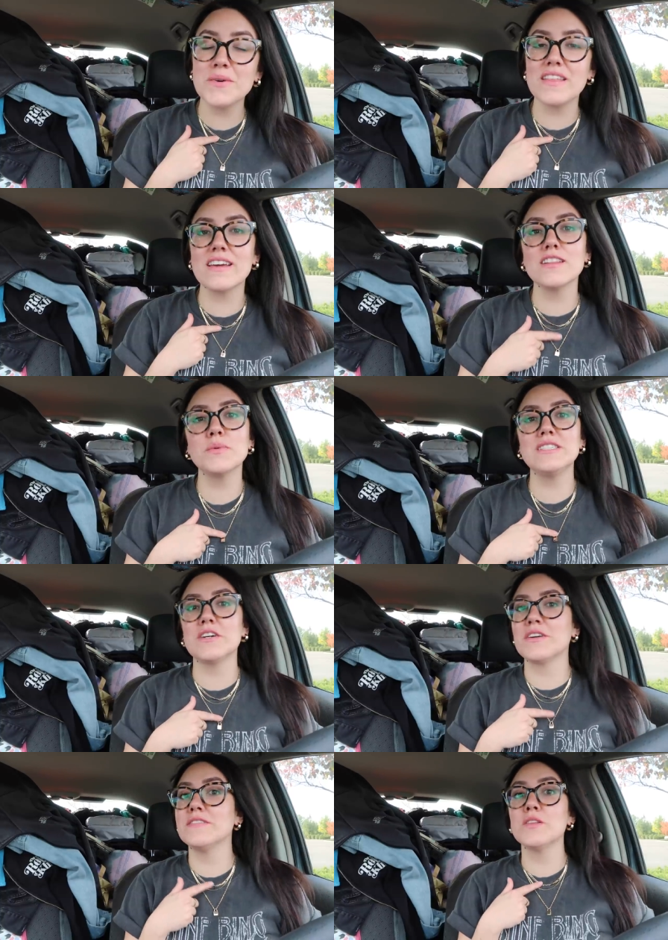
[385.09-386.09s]
with Ana Luisa
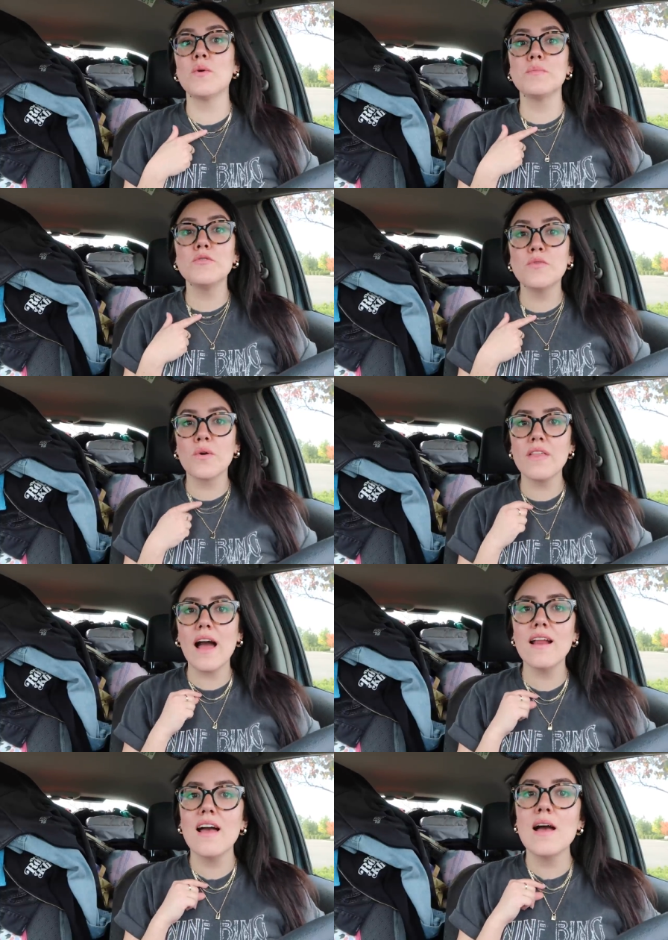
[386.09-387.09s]
or even the one before
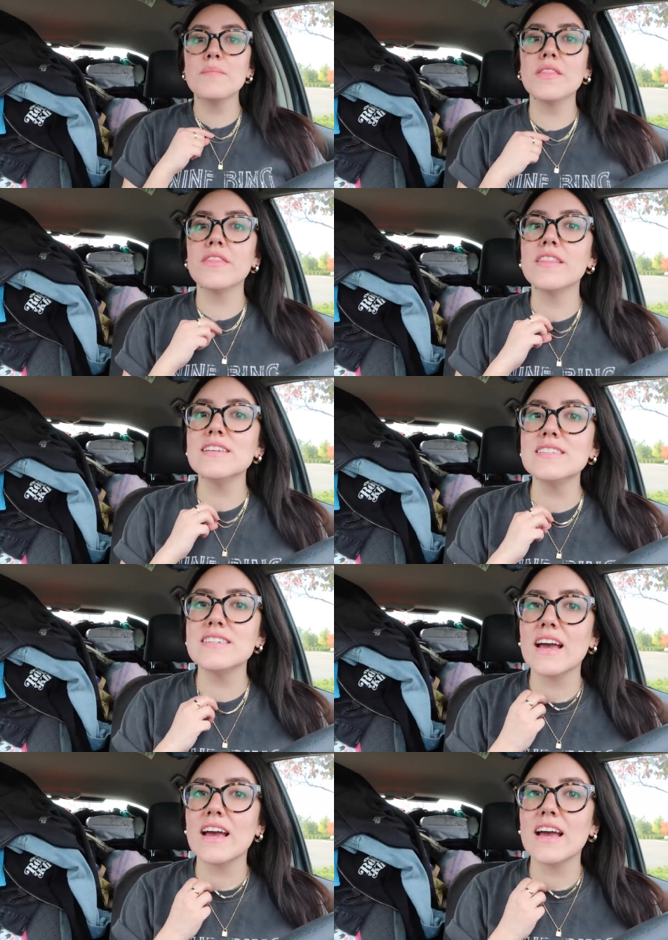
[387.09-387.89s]
that. But this